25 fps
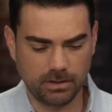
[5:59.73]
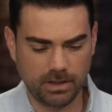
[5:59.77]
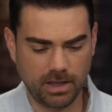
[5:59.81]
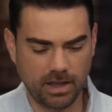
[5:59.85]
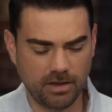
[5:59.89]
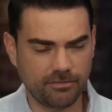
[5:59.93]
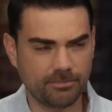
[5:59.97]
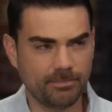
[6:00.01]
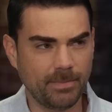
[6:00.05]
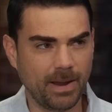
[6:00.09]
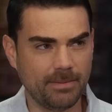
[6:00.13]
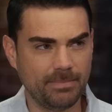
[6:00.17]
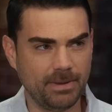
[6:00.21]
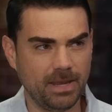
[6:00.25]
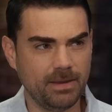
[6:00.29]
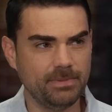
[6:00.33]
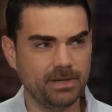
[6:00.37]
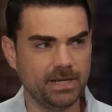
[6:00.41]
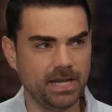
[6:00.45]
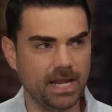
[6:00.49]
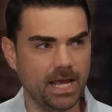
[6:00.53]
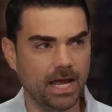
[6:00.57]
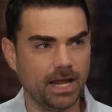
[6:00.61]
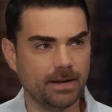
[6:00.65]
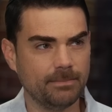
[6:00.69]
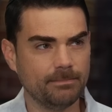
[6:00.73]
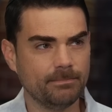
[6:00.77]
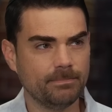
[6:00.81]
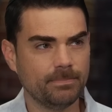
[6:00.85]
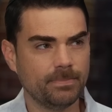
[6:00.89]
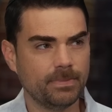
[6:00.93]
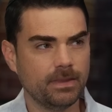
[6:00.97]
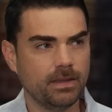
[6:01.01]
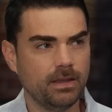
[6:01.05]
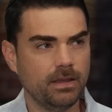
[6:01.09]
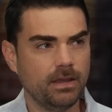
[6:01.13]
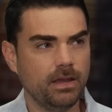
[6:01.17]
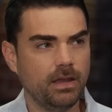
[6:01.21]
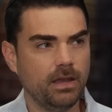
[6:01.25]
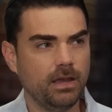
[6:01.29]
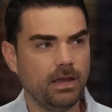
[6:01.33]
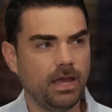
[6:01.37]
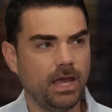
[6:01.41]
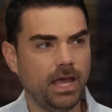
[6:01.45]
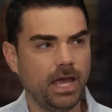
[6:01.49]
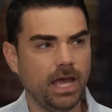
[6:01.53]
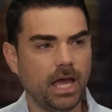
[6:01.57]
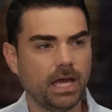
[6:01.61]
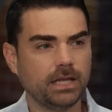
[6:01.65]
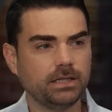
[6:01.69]
"F My Baby Dad,"
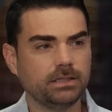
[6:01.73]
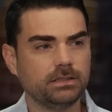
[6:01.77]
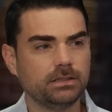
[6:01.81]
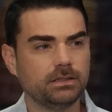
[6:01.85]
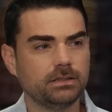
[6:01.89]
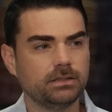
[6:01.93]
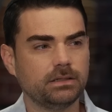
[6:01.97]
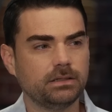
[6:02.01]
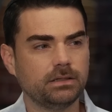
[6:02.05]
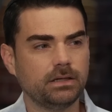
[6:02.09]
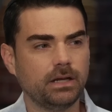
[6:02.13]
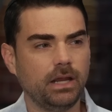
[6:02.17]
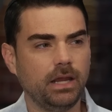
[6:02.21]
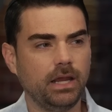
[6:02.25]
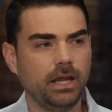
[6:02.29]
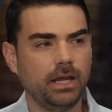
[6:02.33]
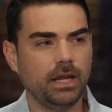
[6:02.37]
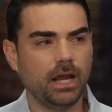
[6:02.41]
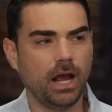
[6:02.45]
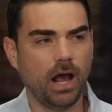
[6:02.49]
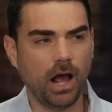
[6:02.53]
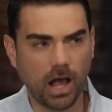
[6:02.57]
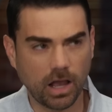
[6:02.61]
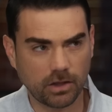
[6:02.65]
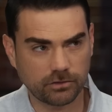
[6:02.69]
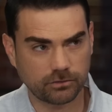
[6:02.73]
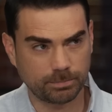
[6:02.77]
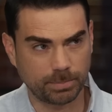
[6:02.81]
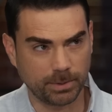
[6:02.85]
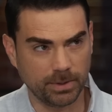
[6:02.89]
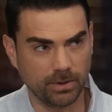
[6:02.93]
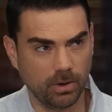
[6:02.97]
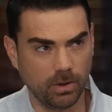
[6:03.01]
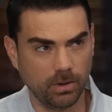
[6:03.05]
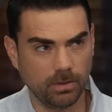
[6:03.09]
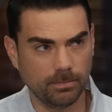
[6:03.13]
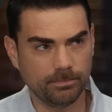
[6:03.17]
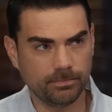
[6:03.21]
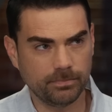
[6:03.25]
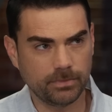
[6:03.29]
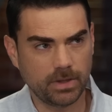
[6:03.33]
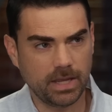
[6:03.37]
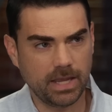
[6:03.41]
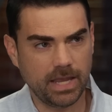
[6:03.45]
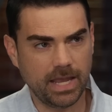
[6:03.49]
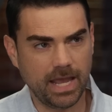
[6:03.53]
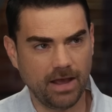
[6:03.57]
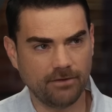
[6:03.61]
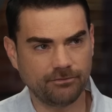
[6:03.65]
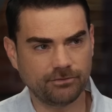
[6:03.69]
at a hospital
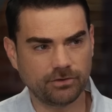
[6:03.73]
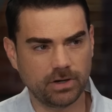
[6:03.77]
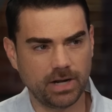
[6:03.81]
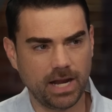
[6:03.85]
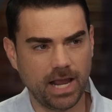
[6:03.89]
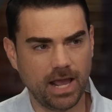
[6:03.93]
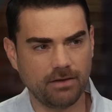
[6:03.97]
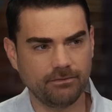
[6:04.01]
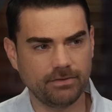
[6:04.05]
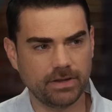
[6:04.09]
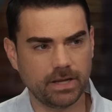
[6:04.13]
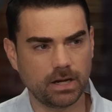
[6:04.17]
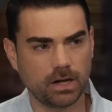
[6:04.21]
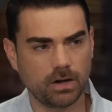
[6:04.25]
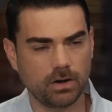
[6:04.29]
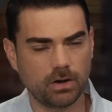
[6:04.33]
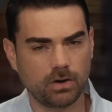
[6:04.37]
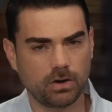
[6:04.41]
after having